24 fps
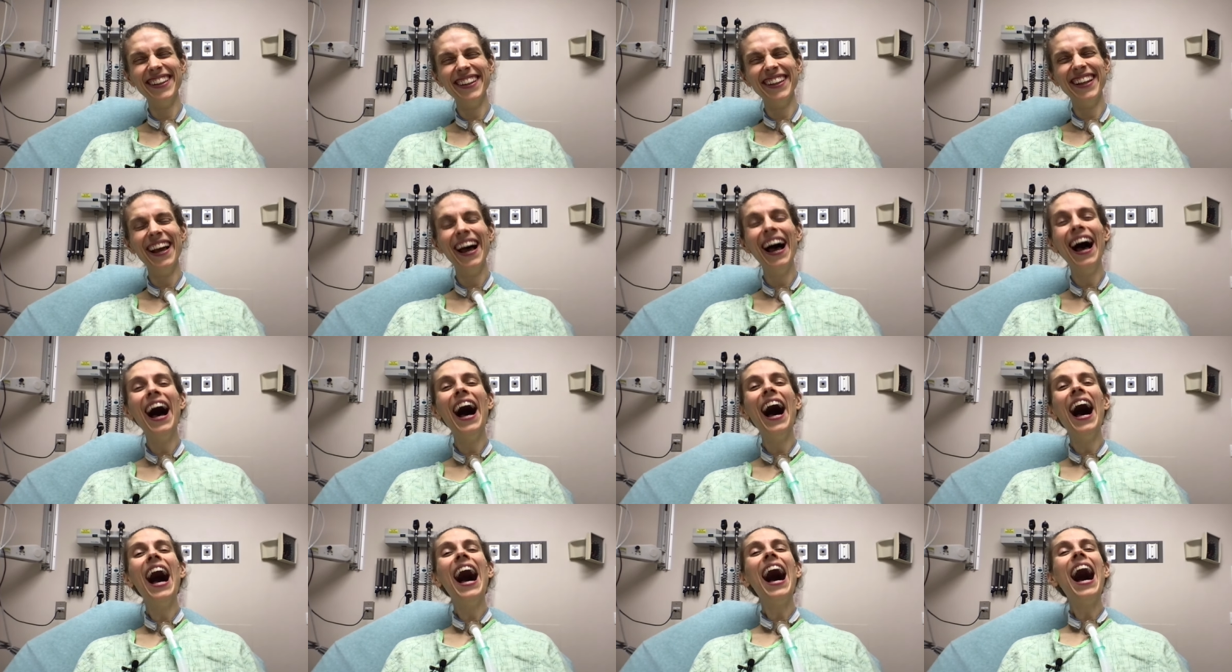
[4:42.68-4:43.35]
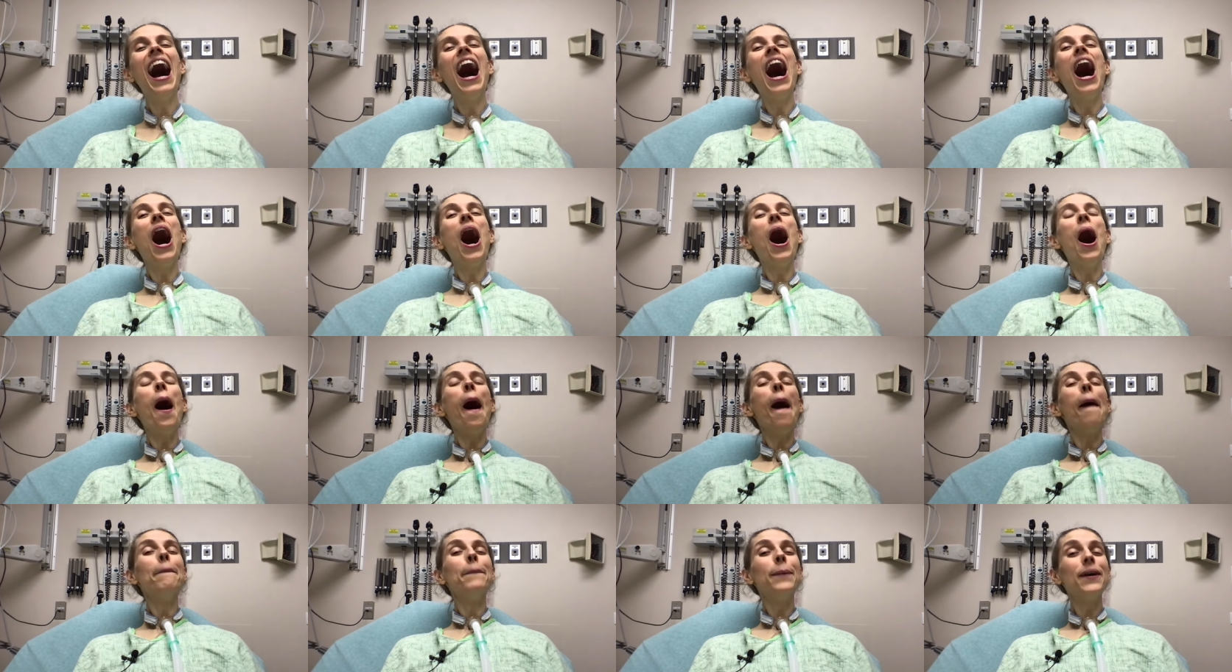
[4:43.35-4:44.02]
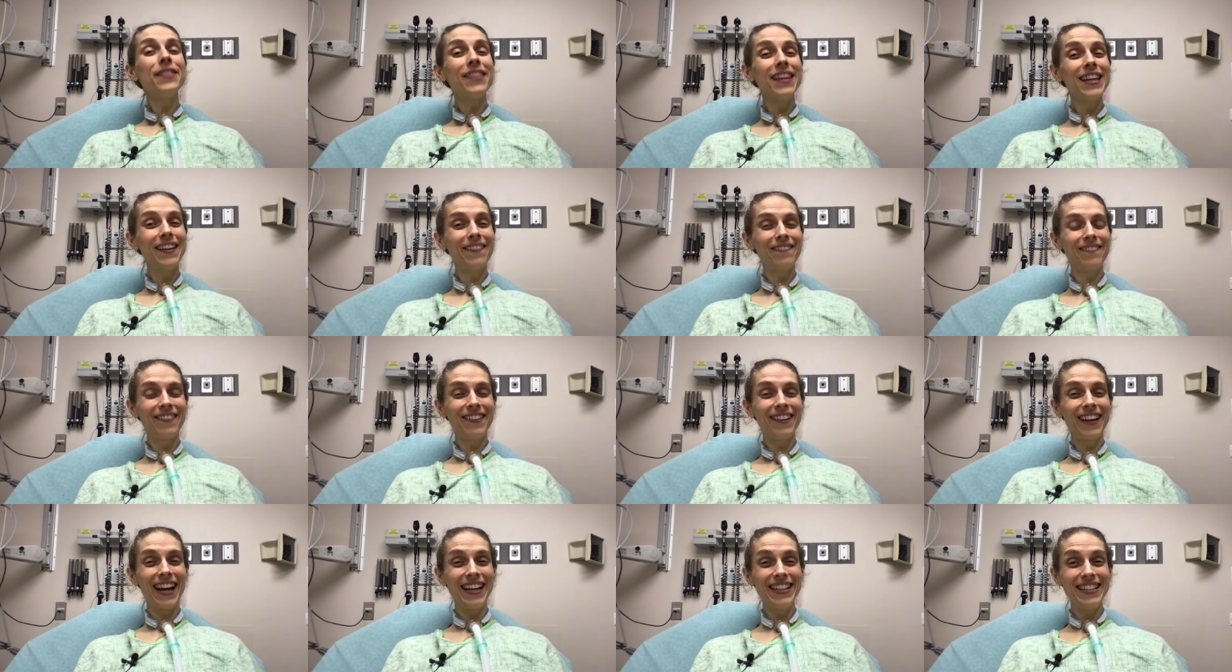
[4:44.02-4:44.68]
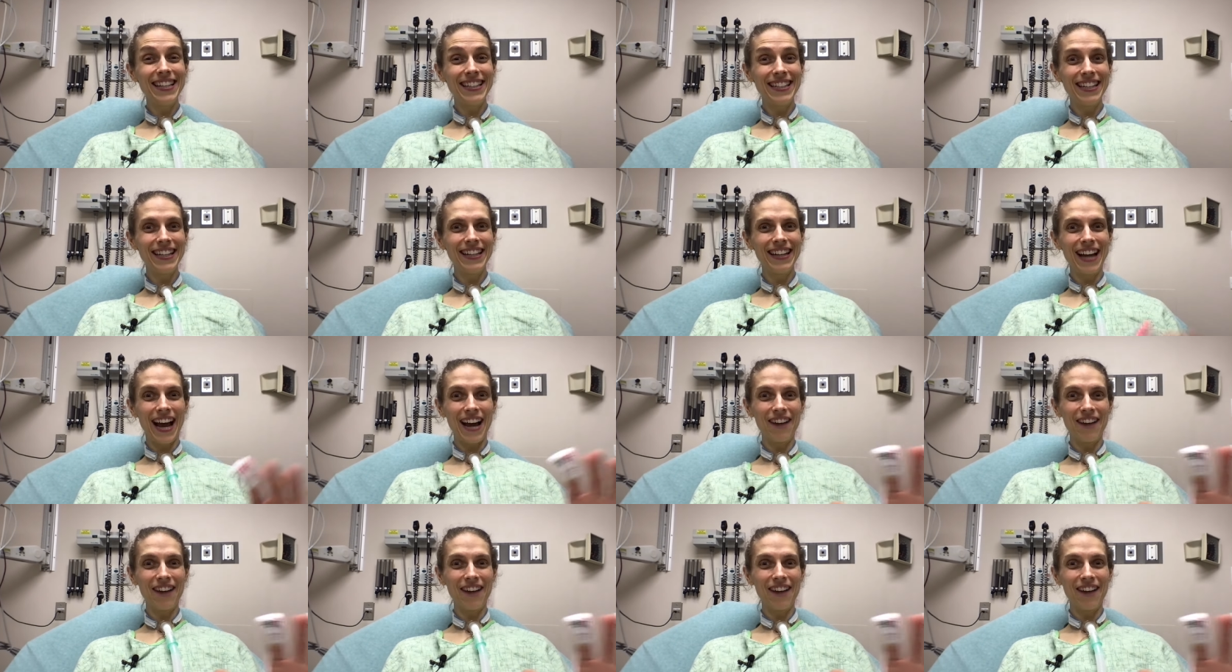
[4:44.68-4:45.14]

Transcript: but thankfully, I did it.